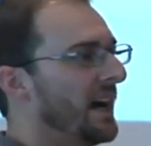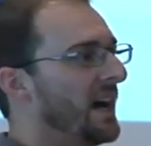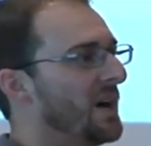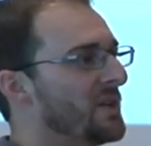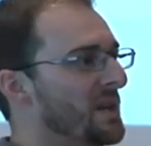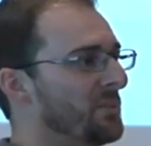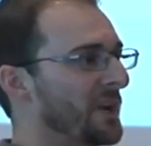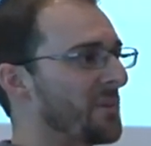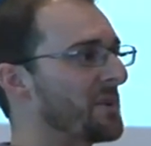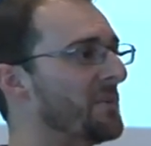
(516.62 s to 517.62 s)
uh, they
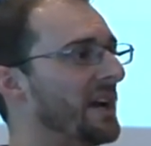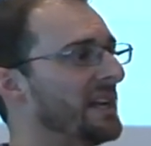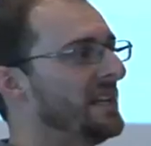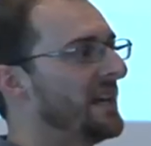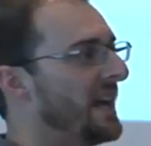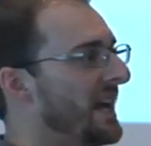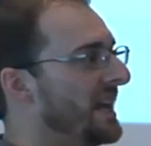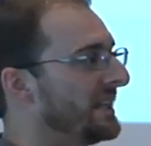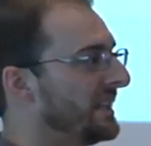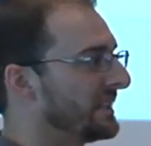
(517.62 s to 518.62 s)
put up the money,
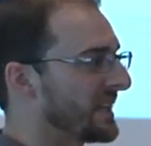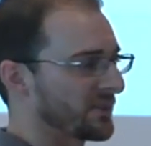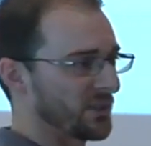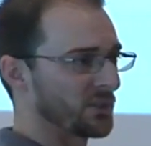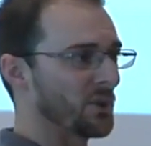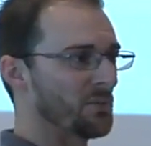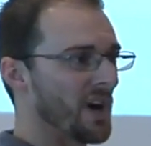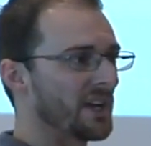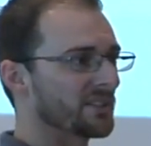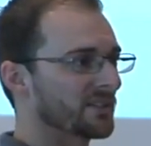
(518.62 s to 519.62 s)
and in less than two
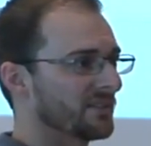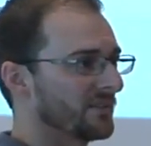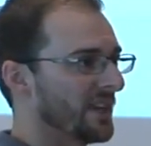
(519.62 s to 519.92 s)
months,